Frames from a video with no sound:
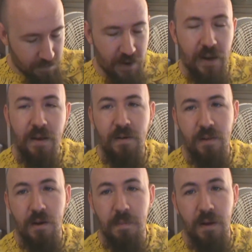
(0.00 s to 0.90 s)
Yeah, I can hear a
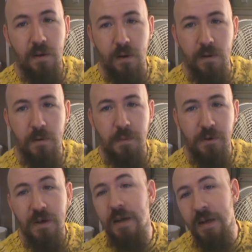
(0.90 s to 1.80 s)
little bit of gurgle,
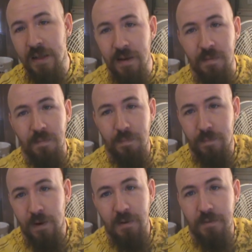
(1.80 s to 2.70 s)
but you're going to get that
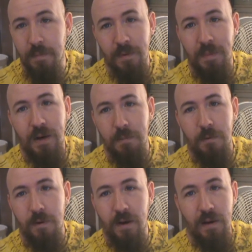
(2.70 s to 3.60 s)
pretty much from the bottom
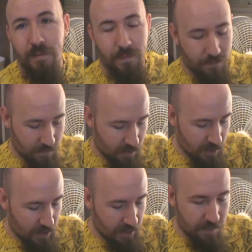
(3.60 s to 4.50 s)
coil. I don't
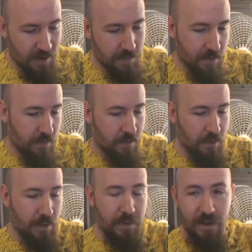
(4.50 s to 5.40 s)
see anybody being able to
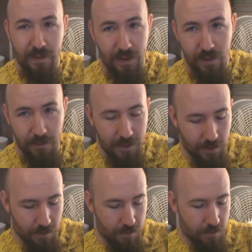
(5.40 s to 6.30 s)
eliminate a little bit
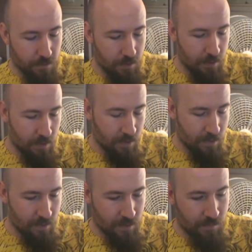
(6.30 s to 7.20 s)
of gurgle
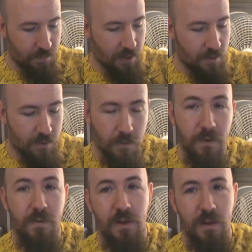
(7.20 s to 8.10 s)
because the
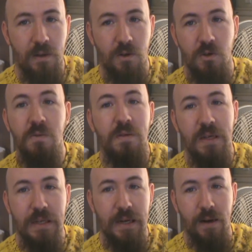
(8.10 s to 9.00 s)
coil's sitting in the juice the
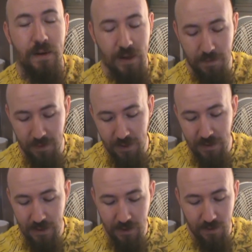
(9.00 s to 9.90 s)
entire time, but it's
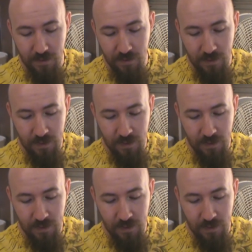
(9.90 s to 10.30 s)
still